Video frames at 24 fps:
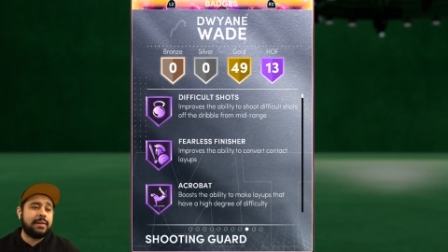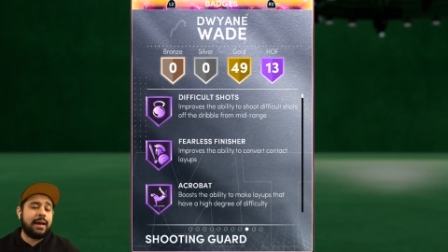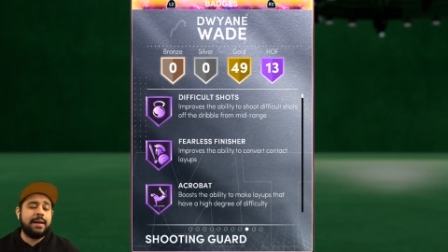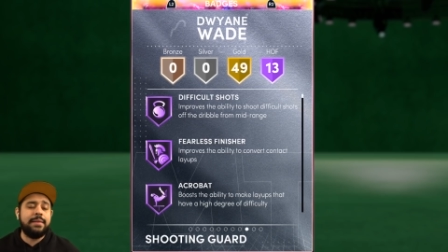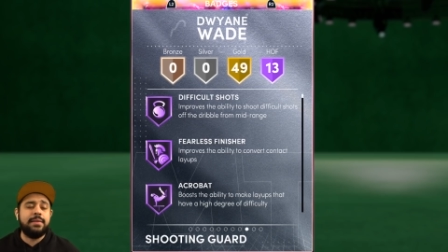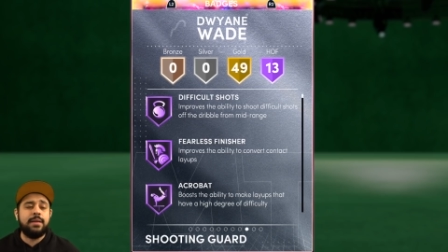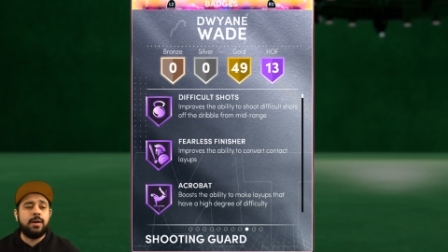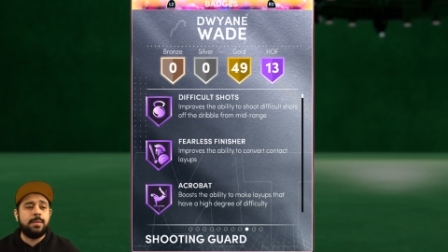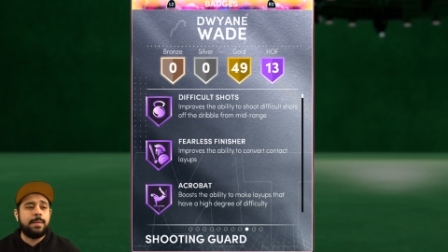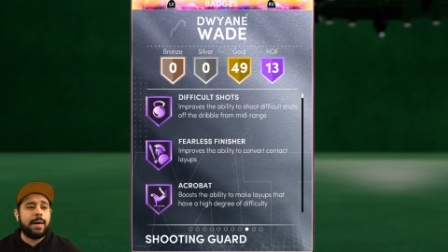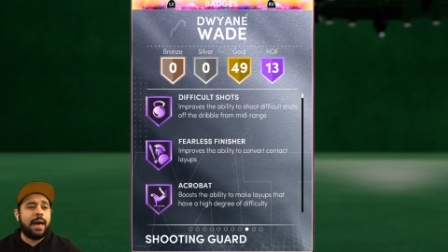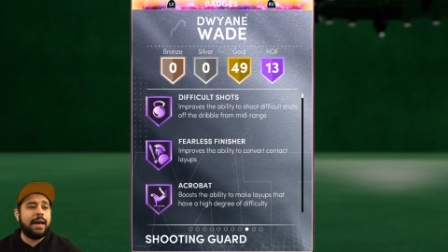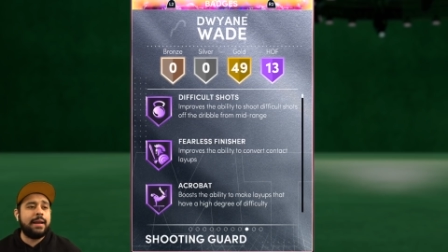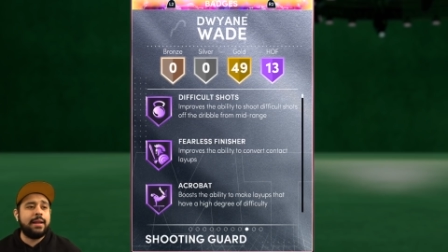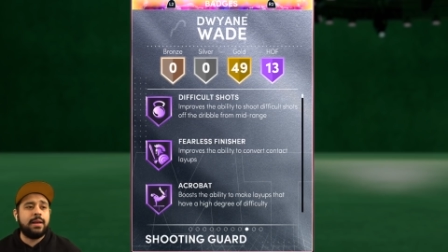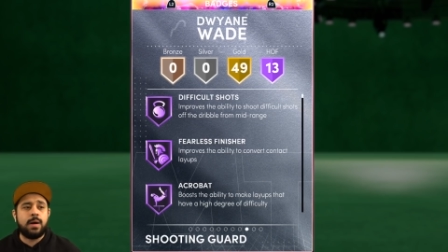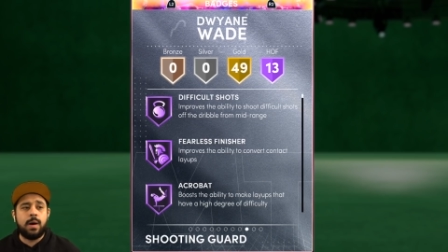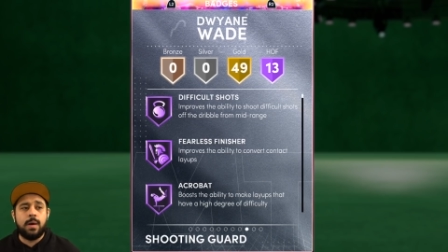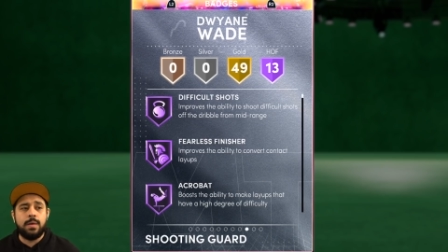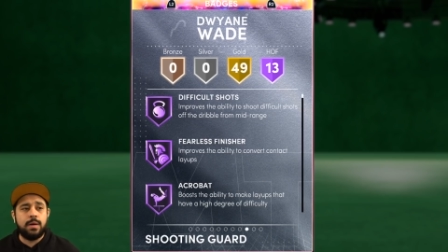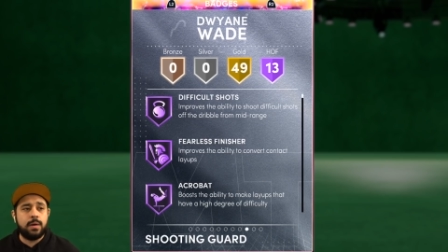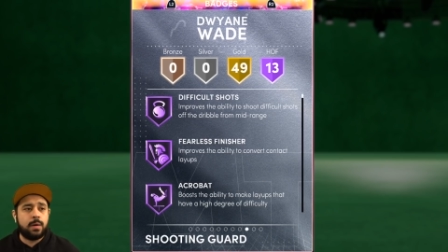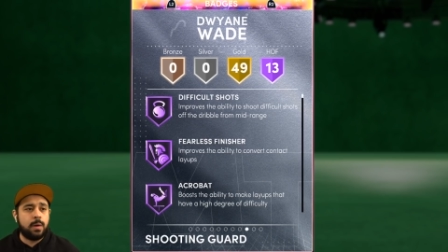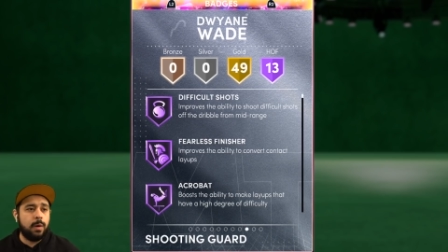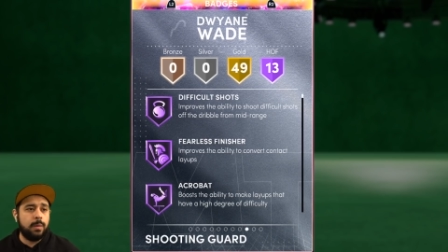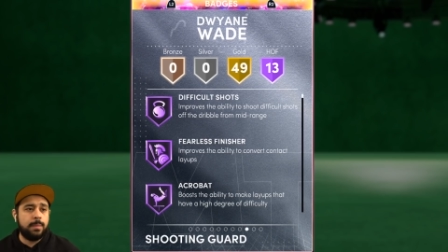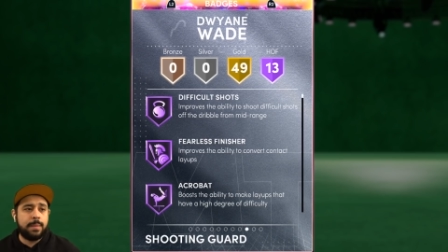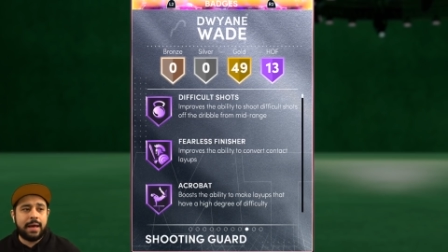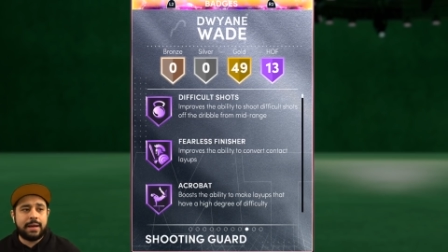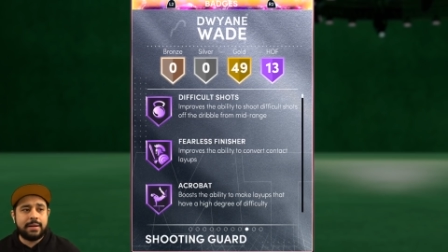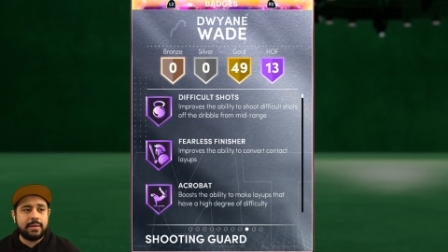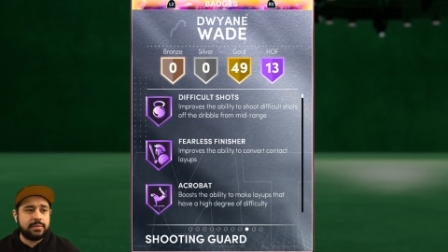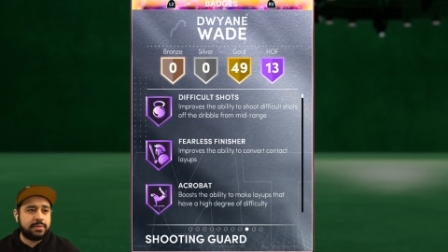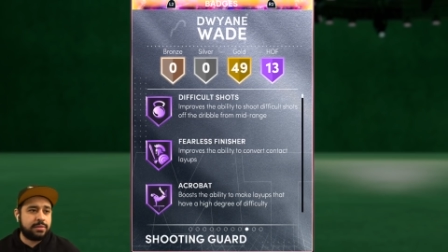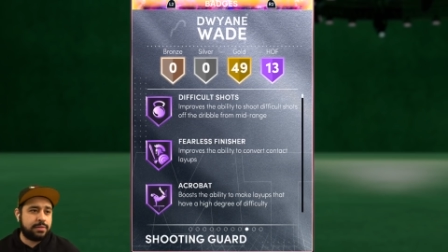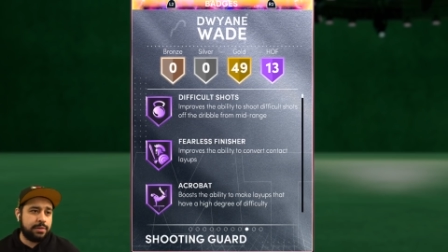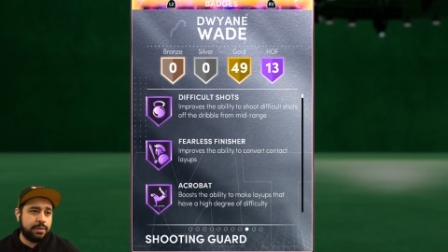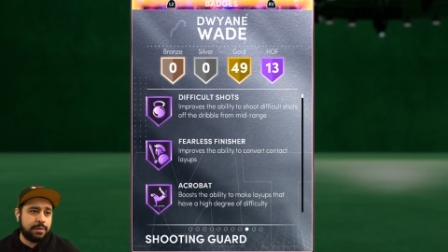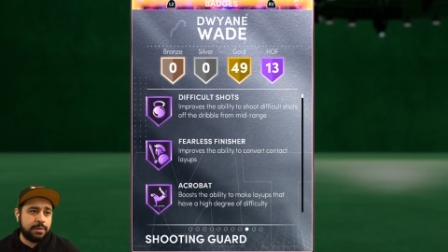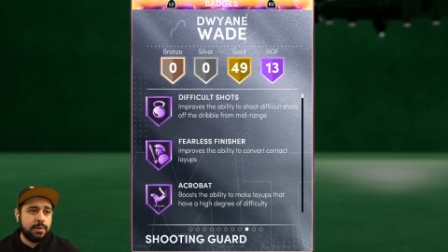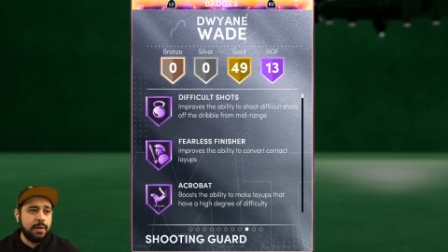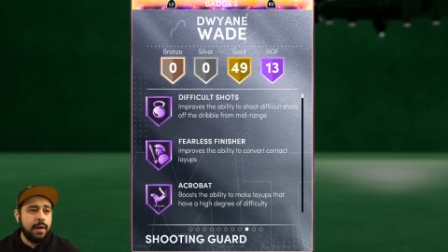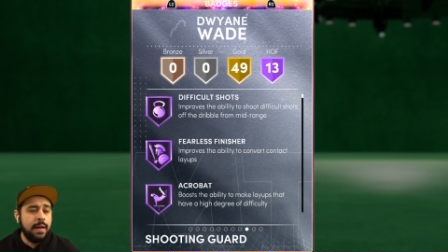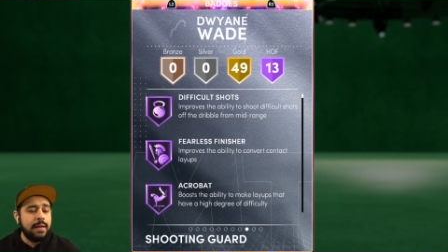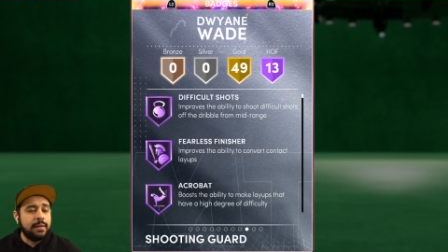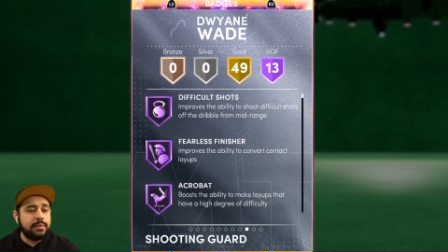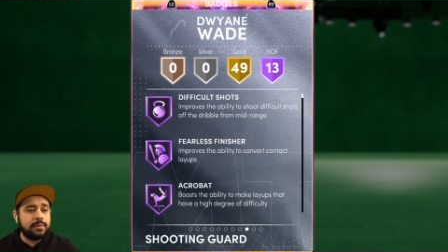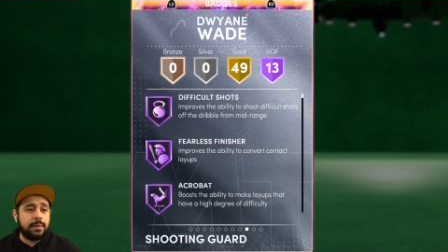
I ended up adding all the gold badges too.